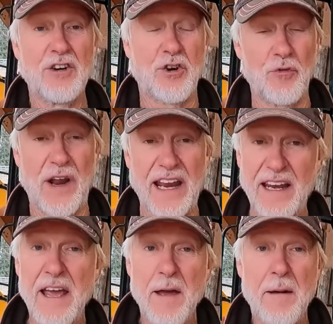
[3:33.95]

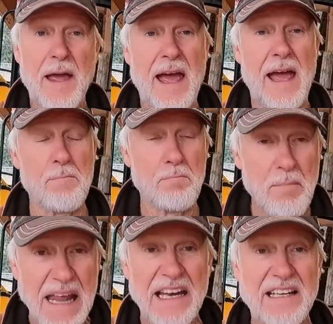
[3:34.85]
terrain.
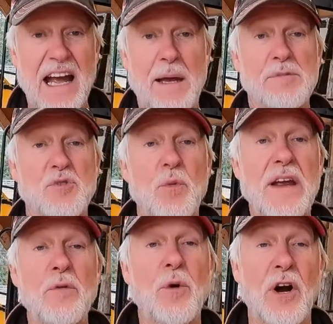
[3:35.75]
Many times
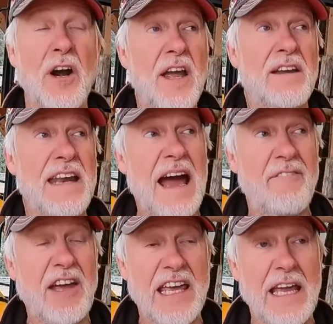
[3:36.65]
we were
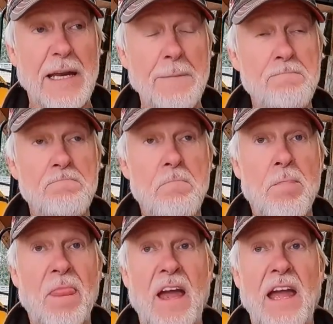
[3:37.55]
navigating
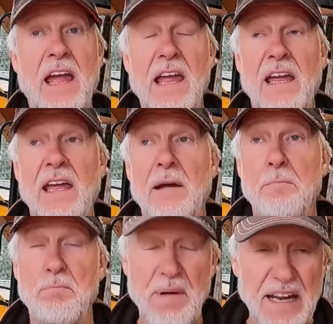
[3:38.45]
a
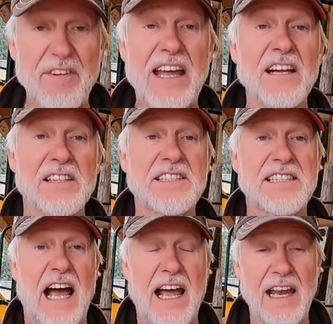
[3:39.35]
bit of a
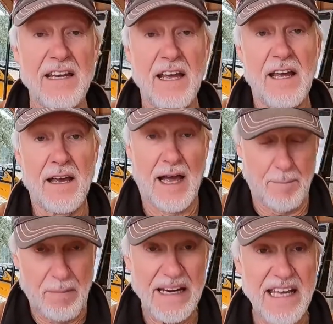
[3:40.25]
hillside,
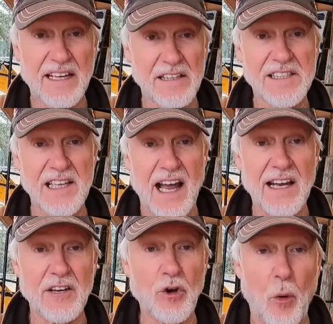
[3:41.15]
a muddy
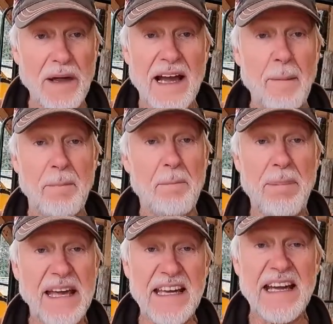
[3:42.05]
hillside, going up,
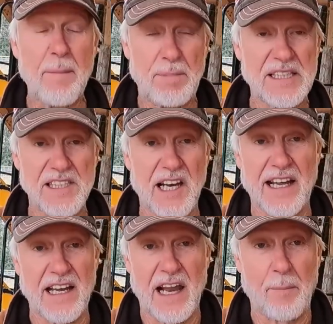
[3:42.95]
picking up a
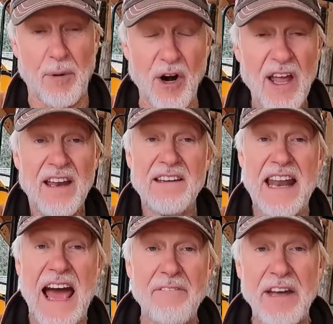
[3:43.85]
sling of lumber,
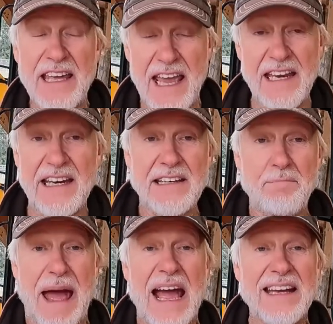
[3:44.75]
navigating
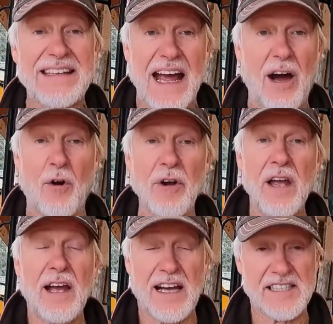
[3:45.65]
back down
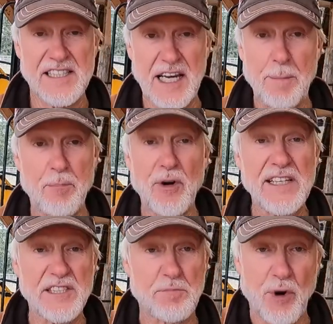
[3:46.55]
a
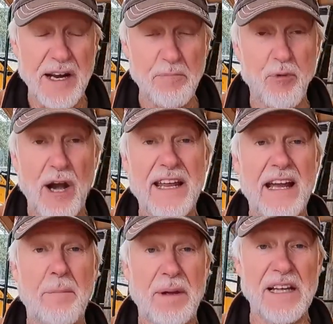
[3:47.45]
slippery spring
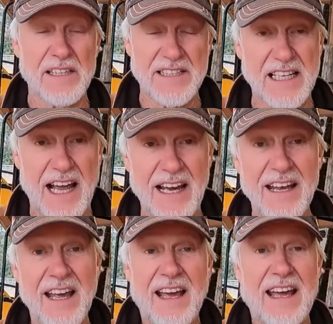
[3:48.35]
break up
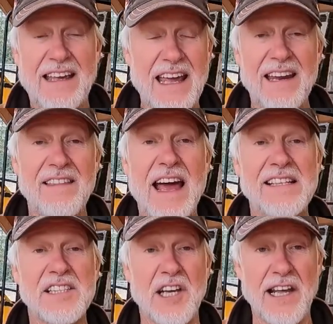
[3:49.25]
hillside, and getting
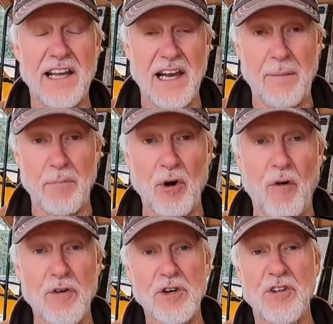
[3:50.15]
that sling of lumber
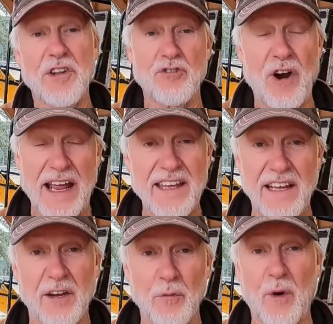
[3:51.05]
over to the dry
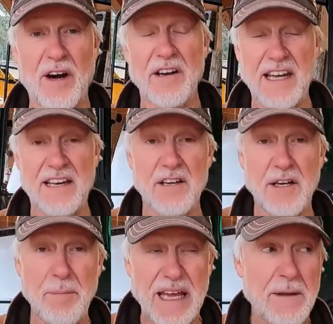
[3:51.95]
kiln where it needed
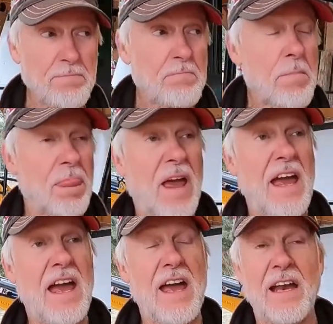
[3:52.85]
to be.
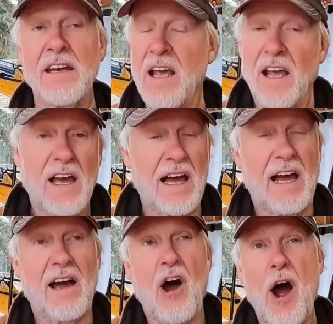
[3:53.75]
And
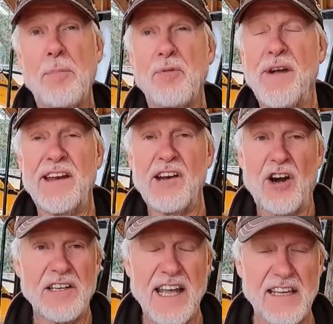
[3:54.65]
operating
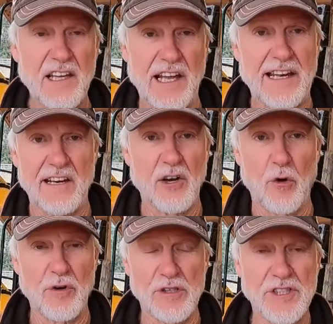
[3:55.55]
articulated
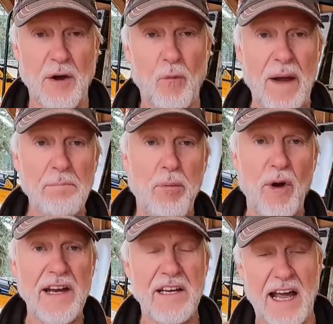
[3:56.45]
loaders. At one
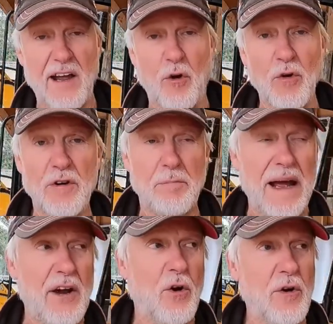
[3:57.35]
point, I owned
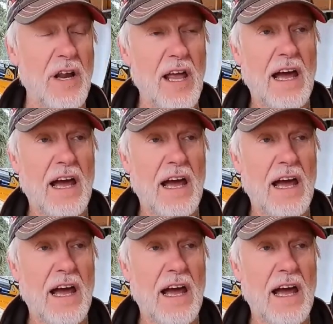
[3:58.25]
my own